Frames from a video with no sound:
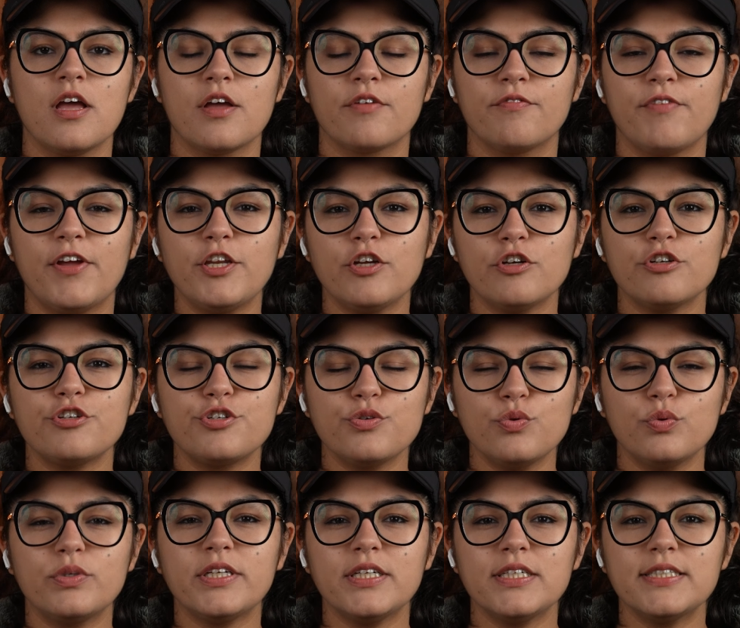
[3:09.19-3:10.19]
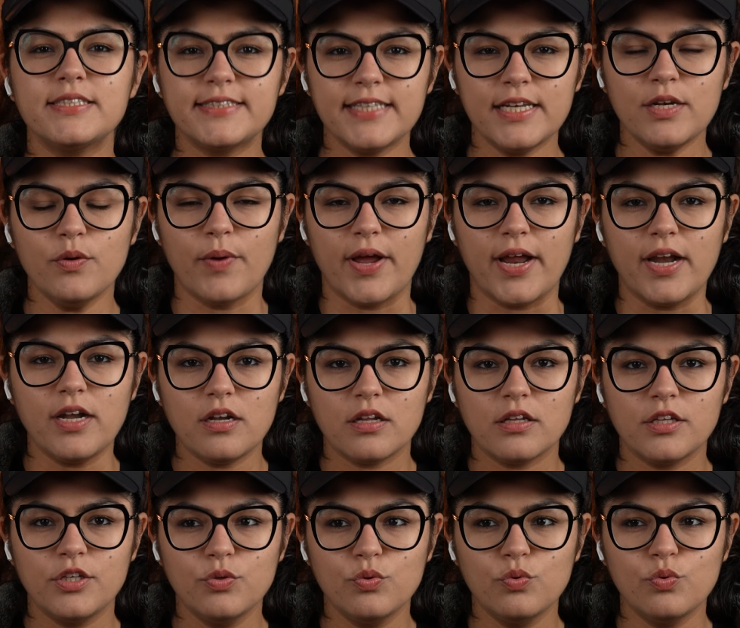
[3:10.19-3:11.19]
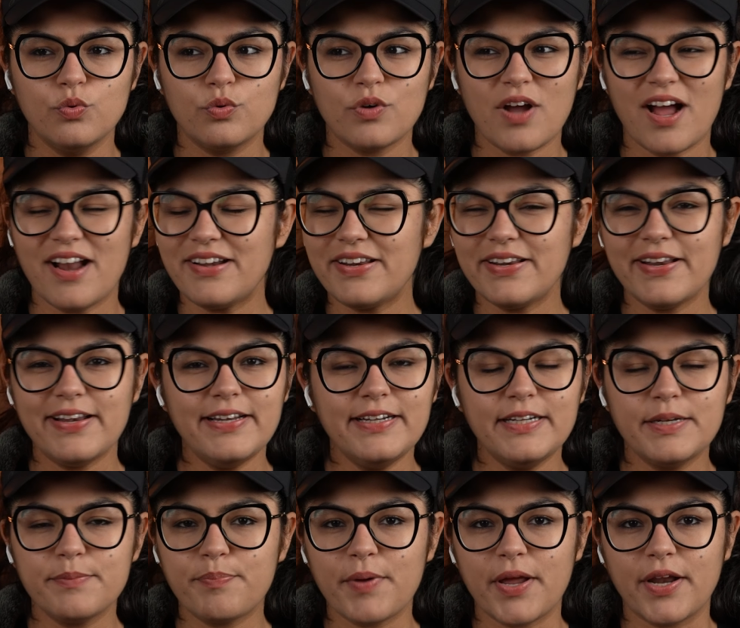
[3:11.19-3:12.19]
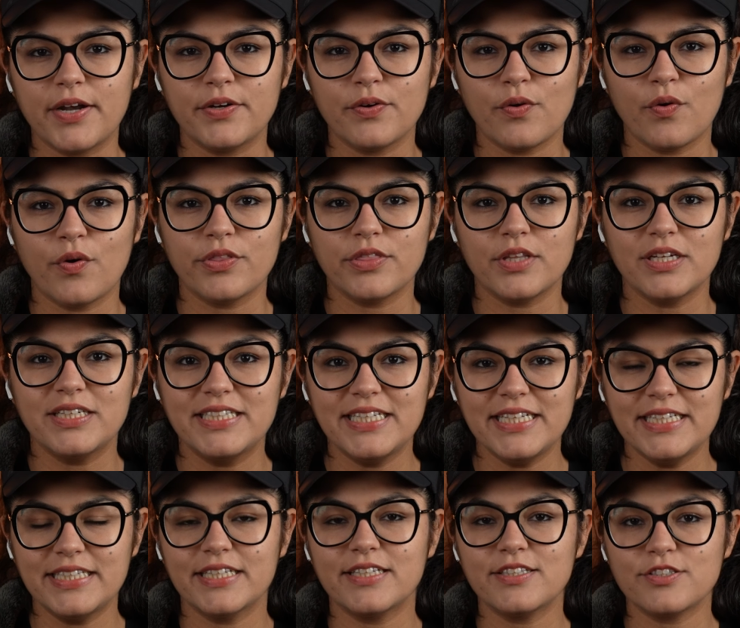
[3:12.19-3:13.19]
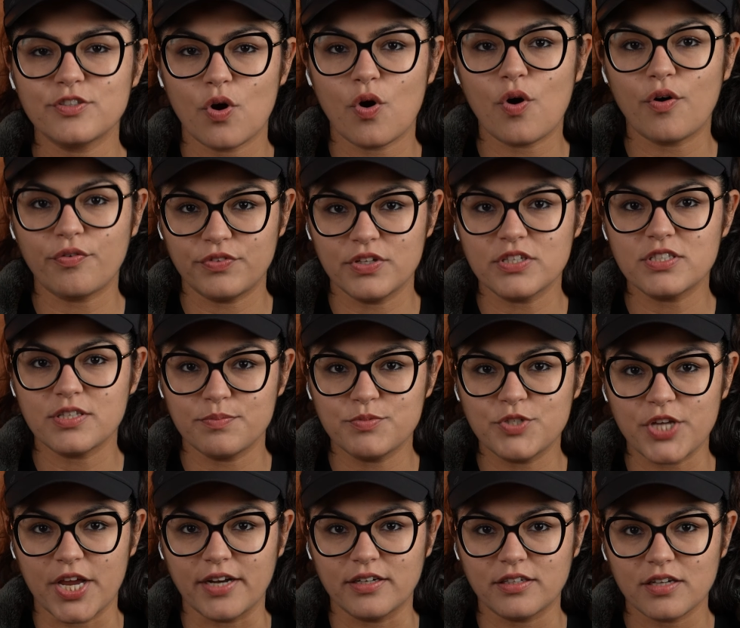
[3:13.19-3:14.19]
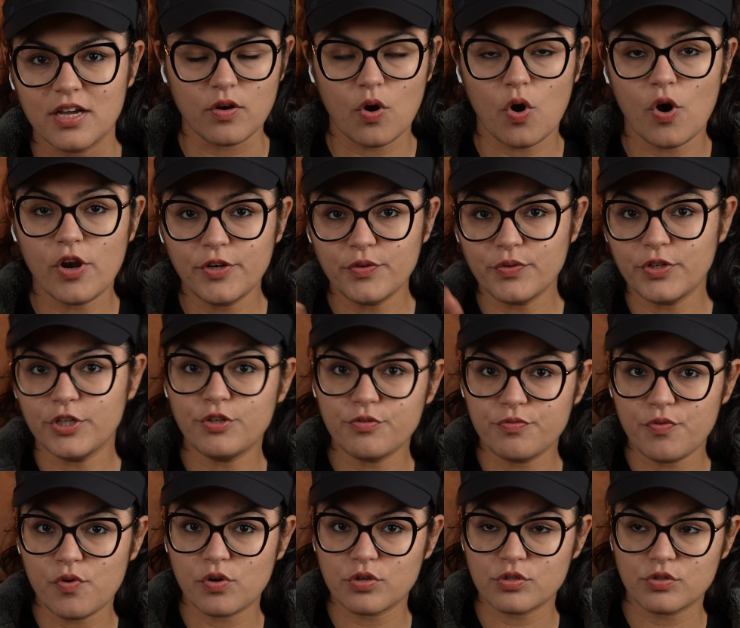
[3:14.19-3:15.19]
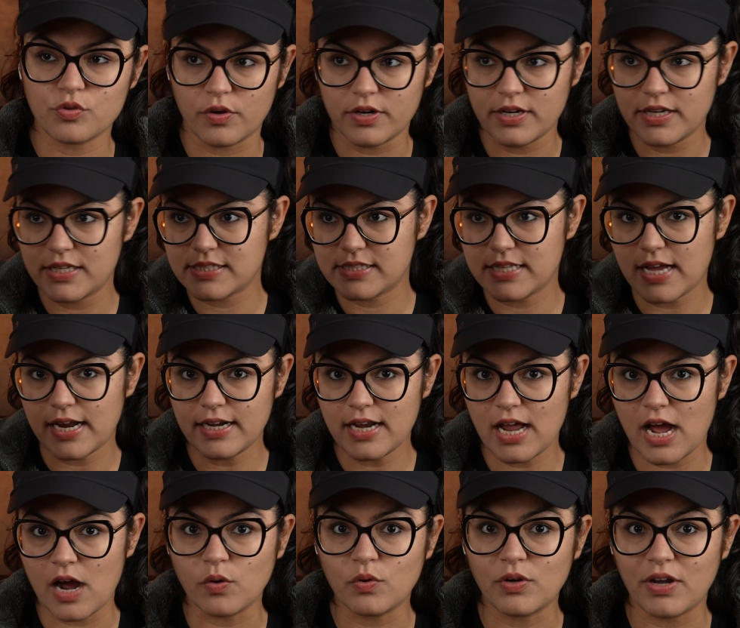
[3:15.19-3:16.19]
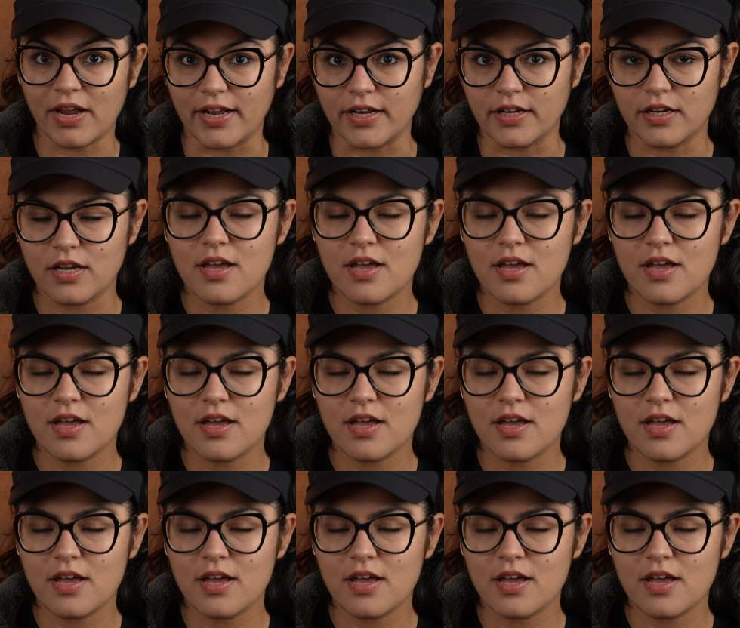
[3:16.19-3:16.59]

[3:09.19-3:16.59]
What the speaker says: When you're shooting a silhouette, you can't really depend on the details of the subject. All you need to focus on is that outline.